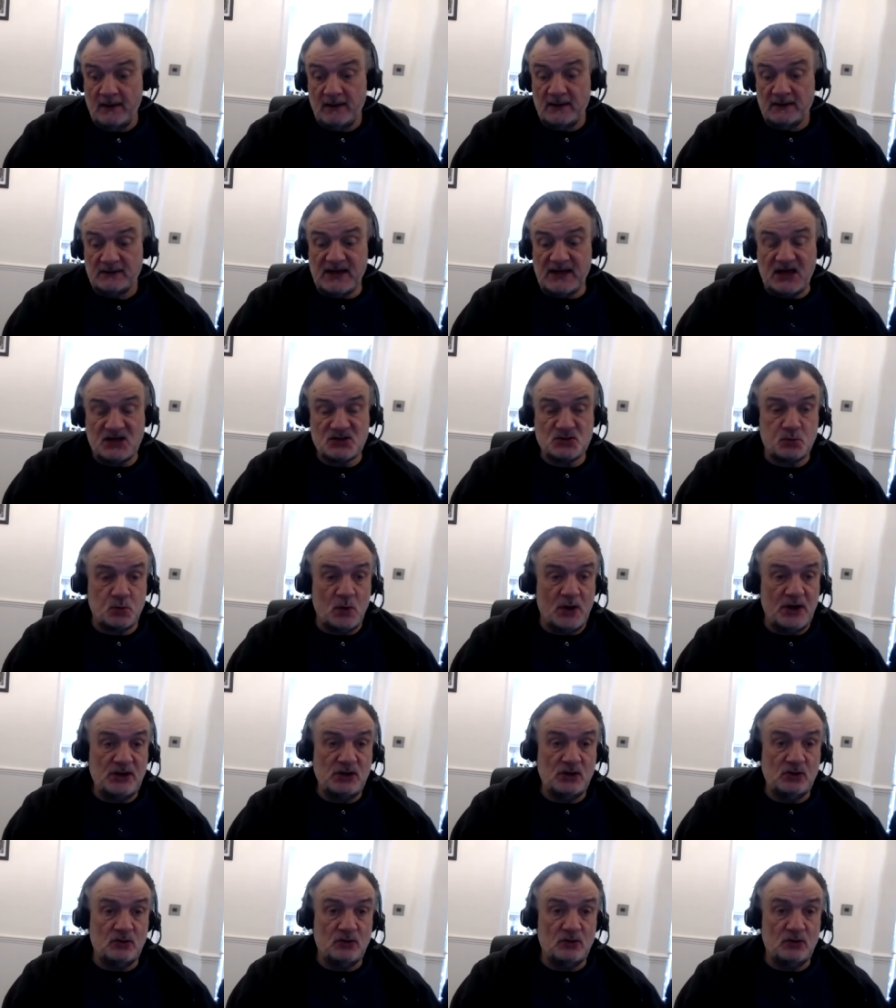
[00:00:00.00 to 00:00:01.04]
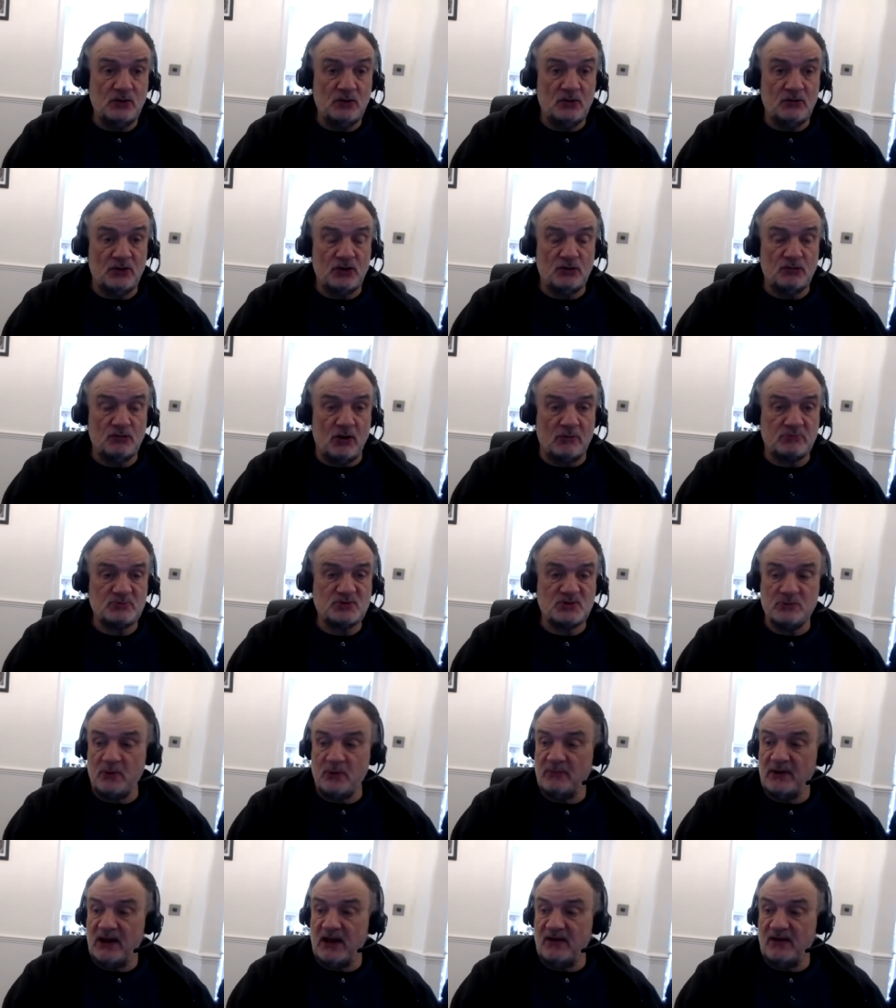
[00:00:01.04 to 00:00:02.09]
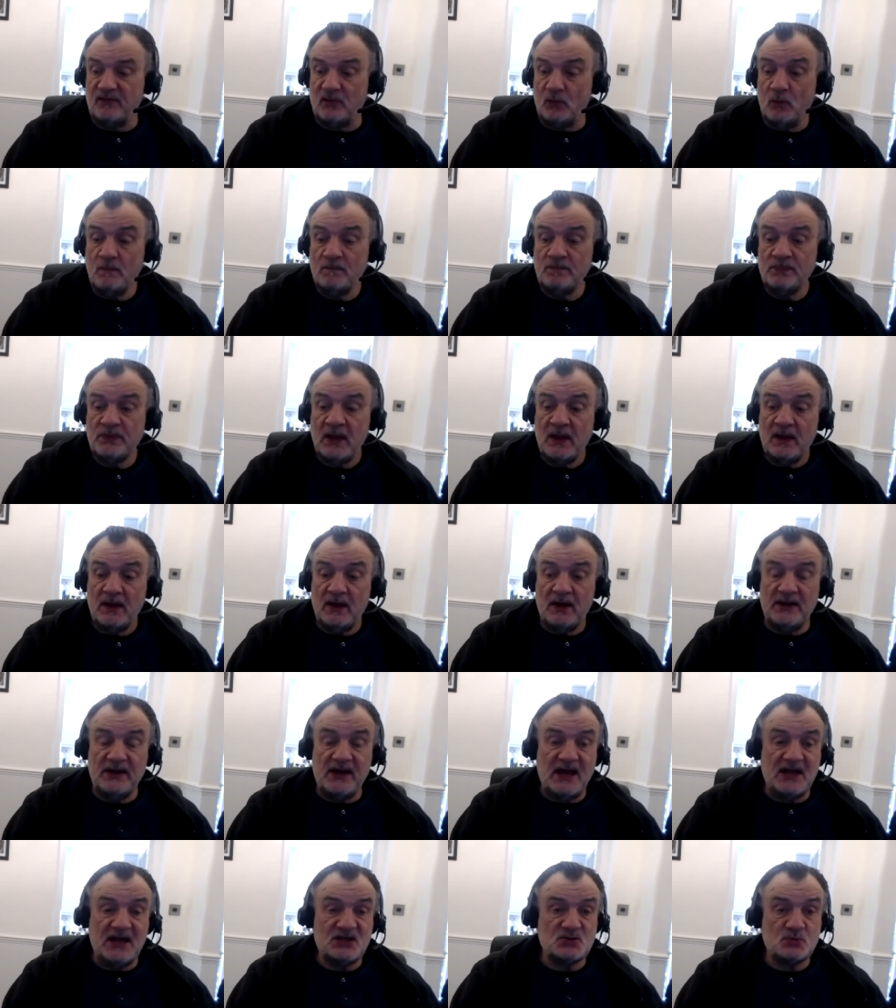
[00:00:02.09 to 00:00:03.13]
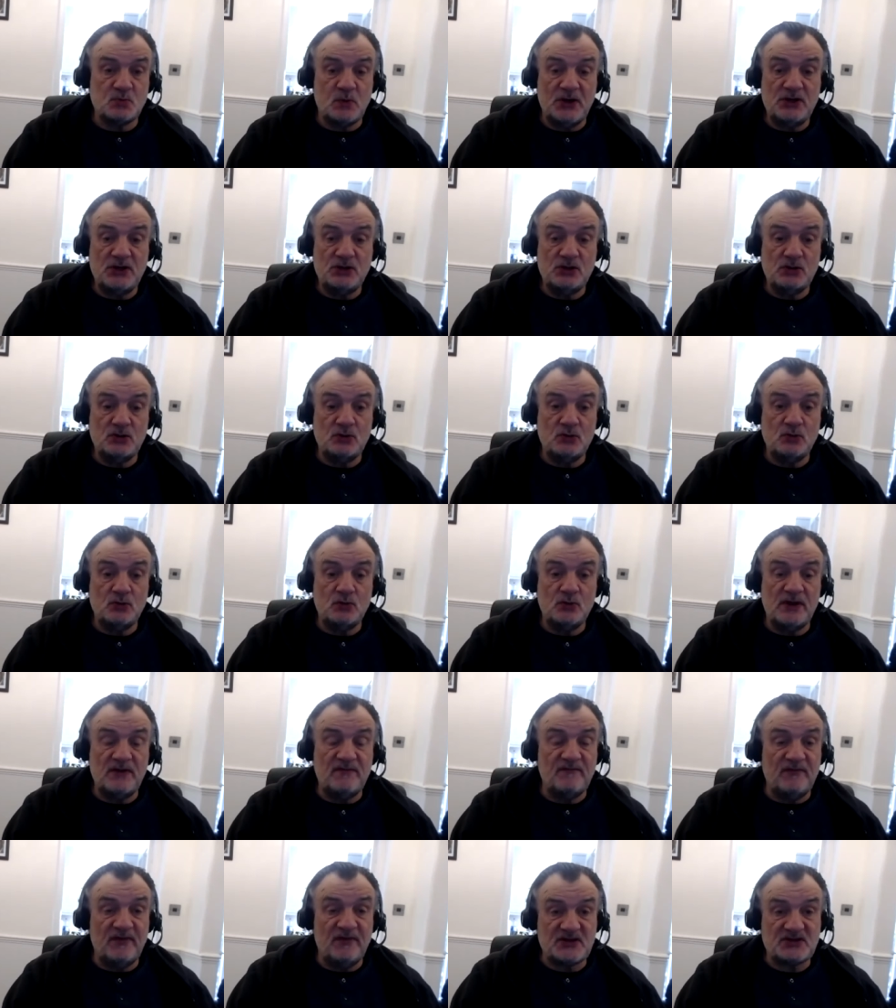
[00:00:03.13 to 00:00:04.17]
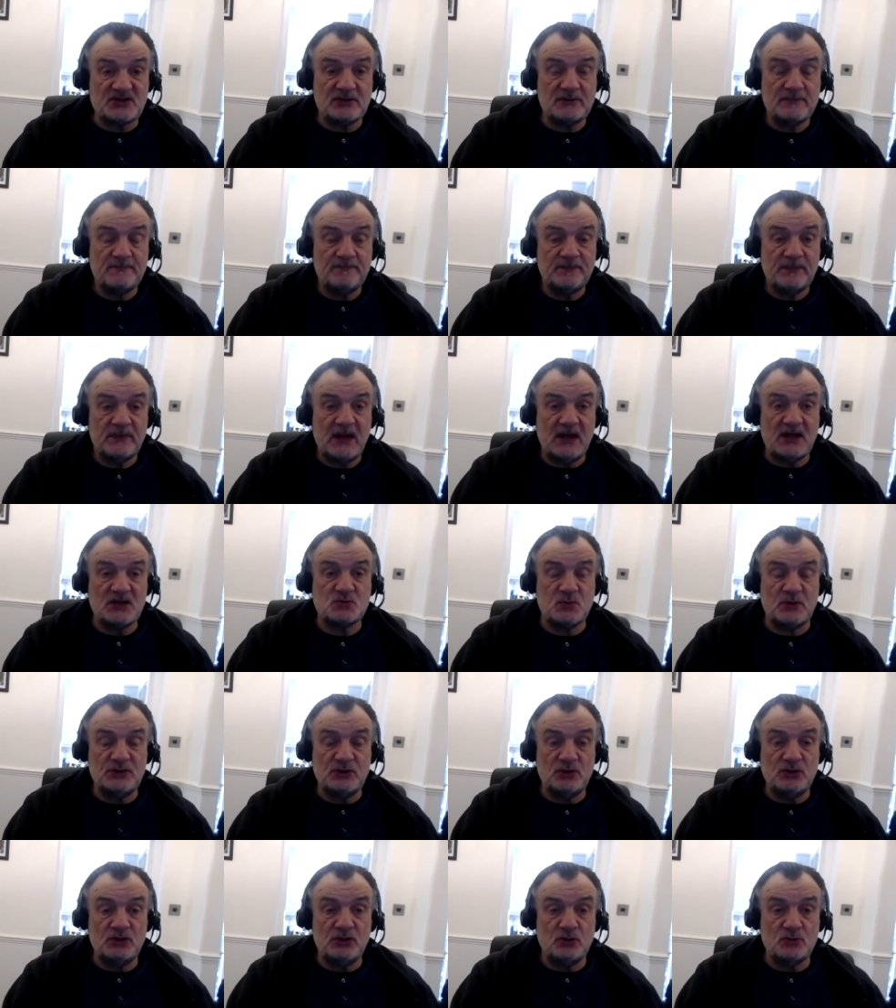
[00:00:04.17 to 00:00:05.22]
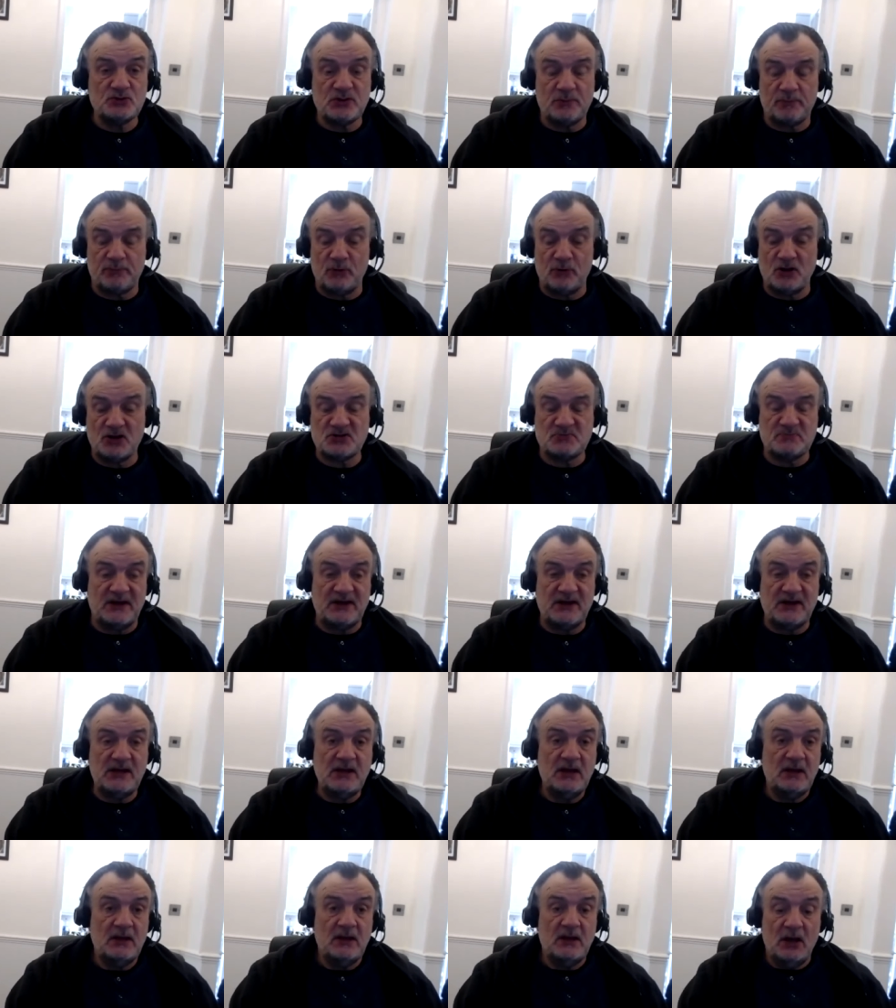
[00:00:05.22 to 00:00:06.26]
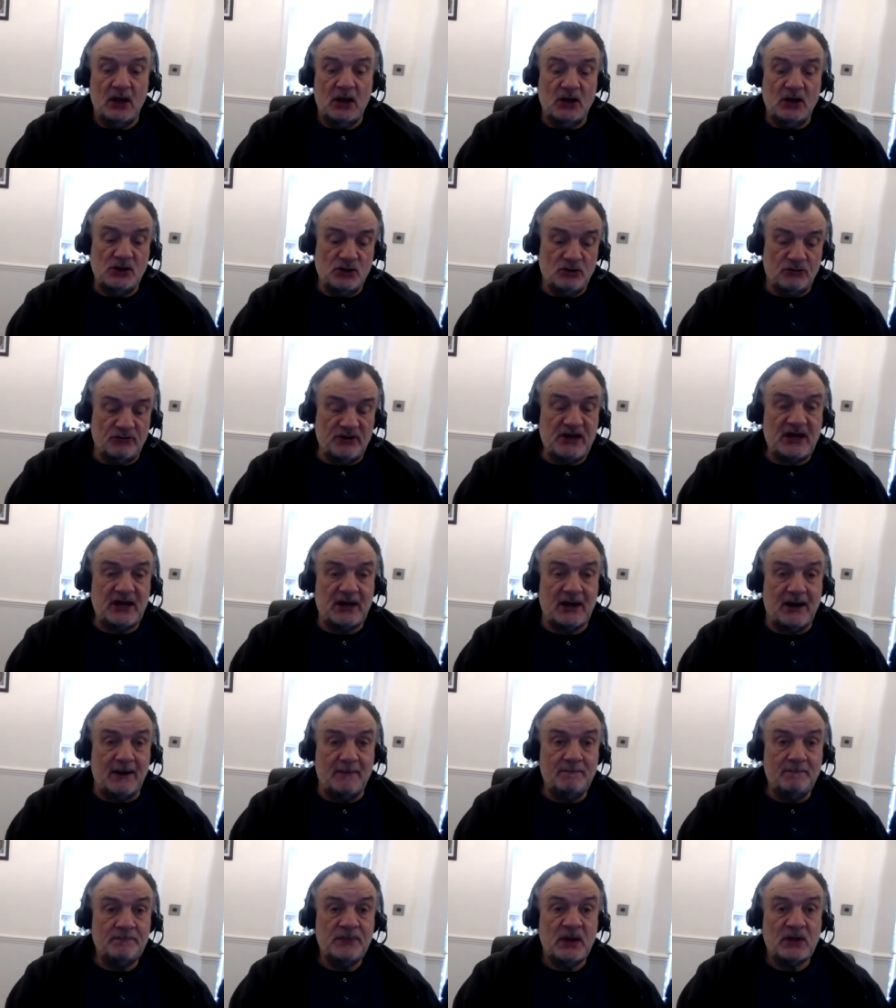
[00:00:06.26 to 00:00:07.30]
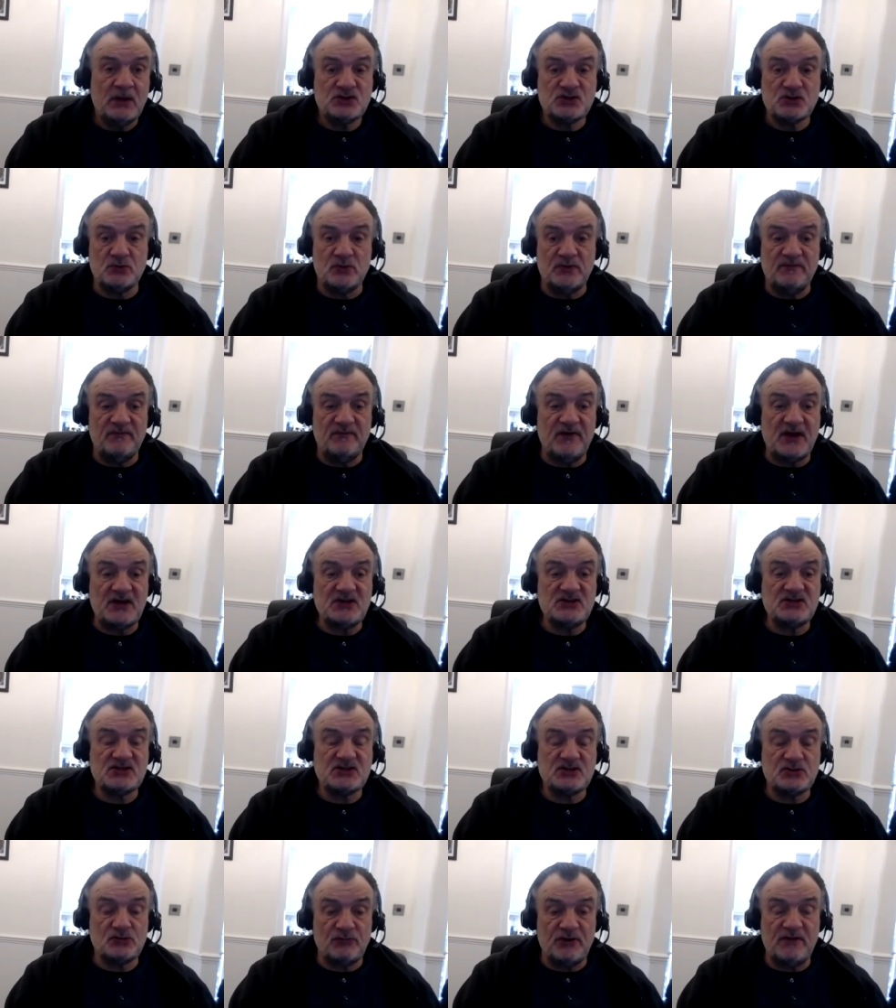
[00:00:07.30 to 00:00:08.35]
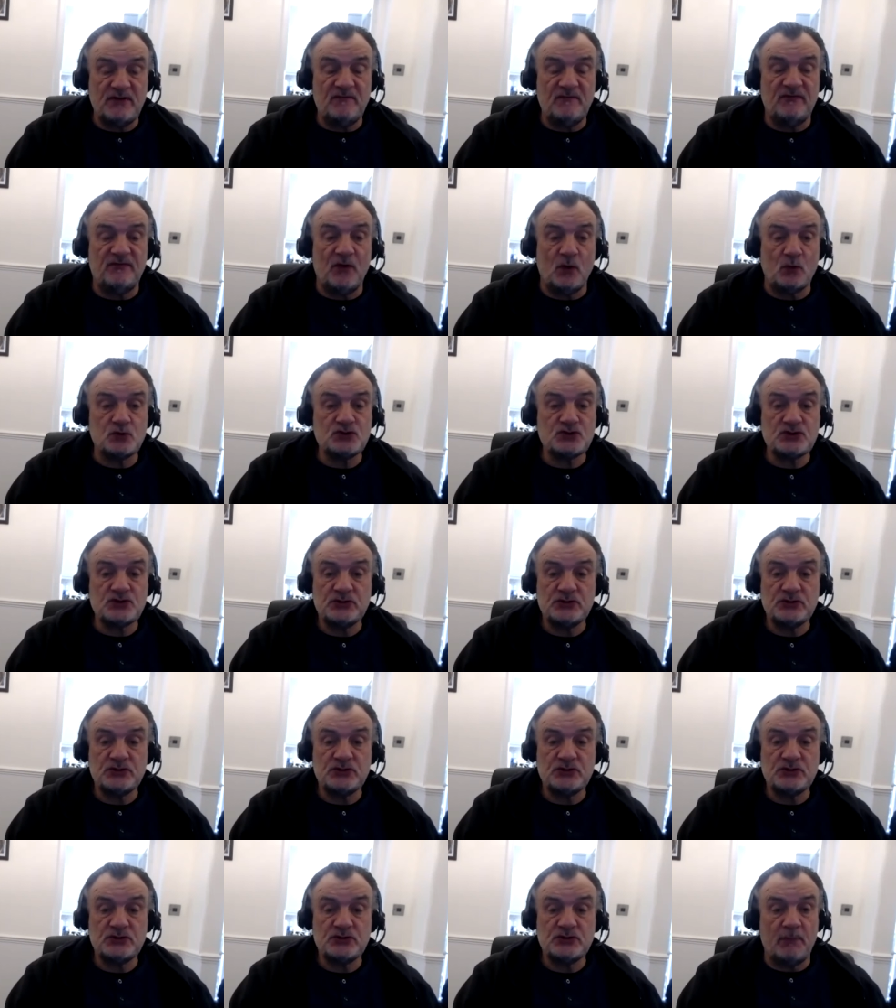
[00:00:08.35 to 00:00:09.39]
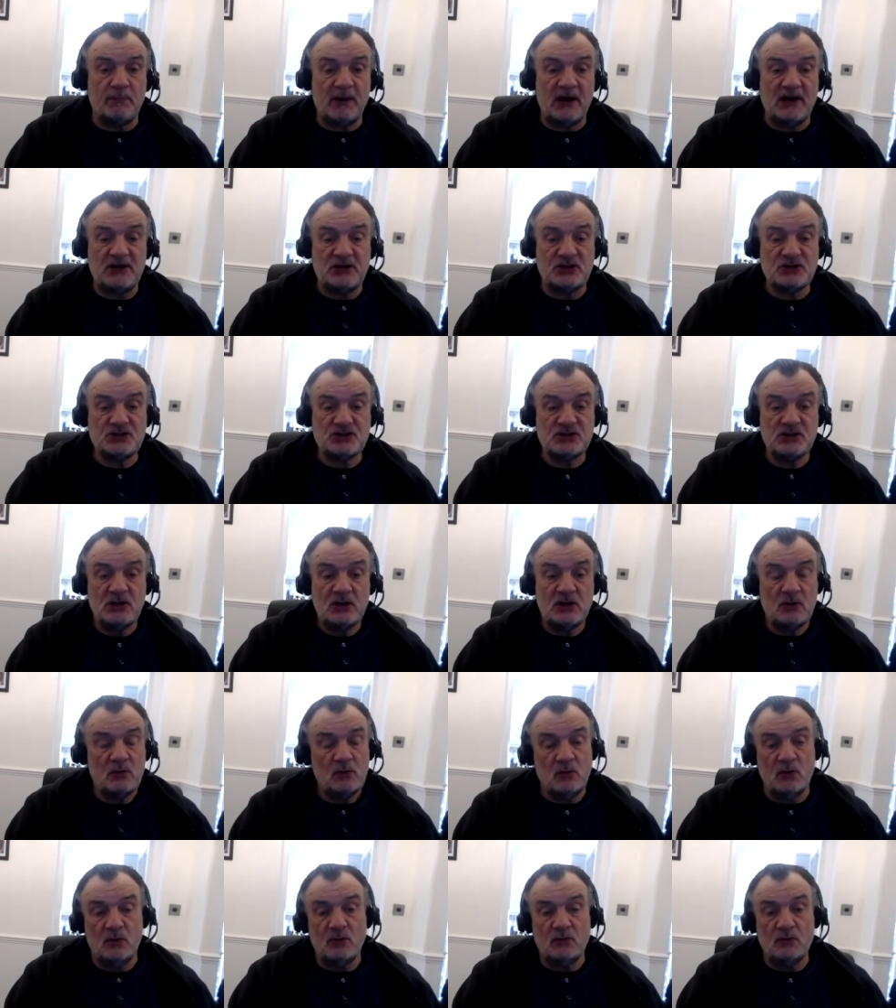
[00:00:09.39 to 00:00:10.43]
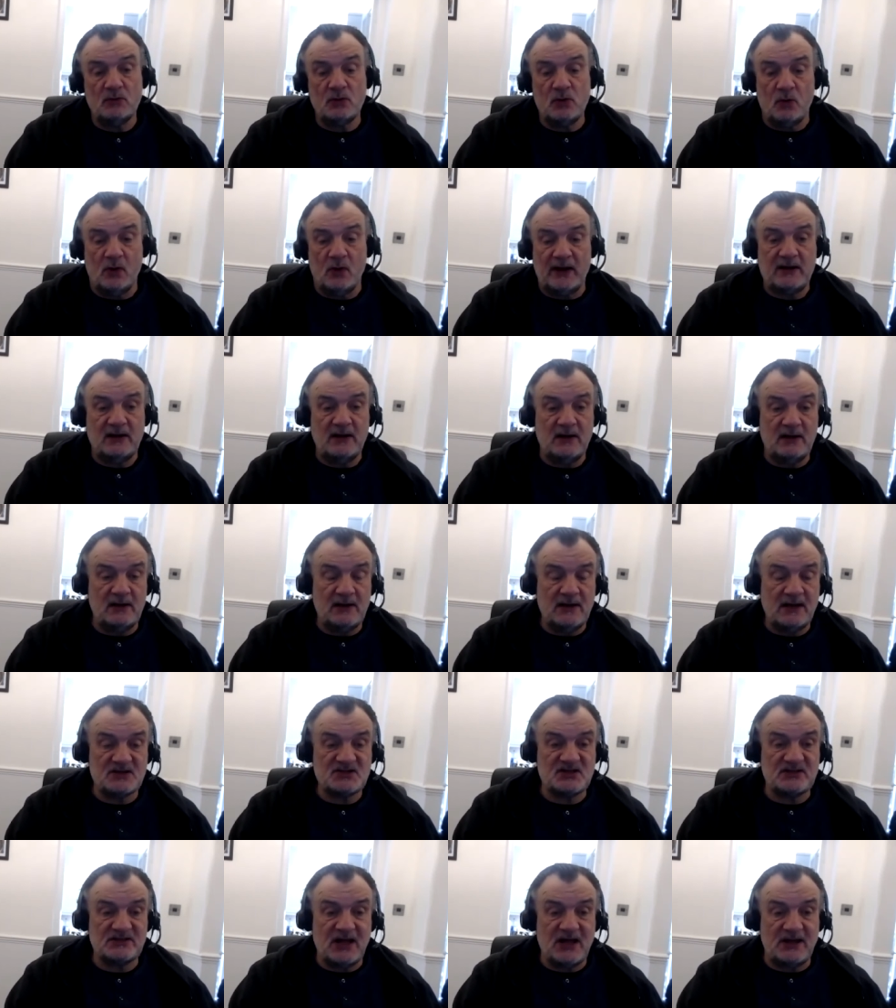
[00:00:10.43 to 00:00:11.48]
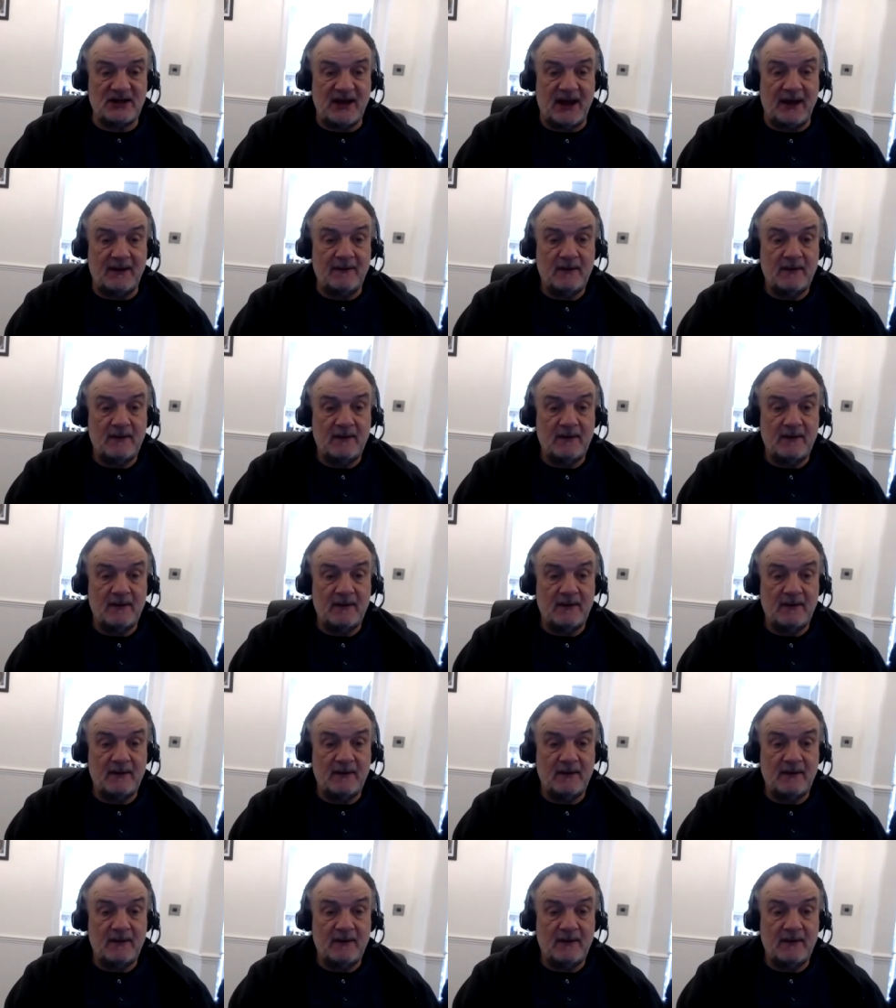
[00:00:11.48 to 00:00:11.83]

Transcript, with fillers: that's when you, you're at your optimum level, and that is when you invest. That is when you use the prize money and your income to invest, to reinforce and replenish. Well, quite clearly hasn't done that.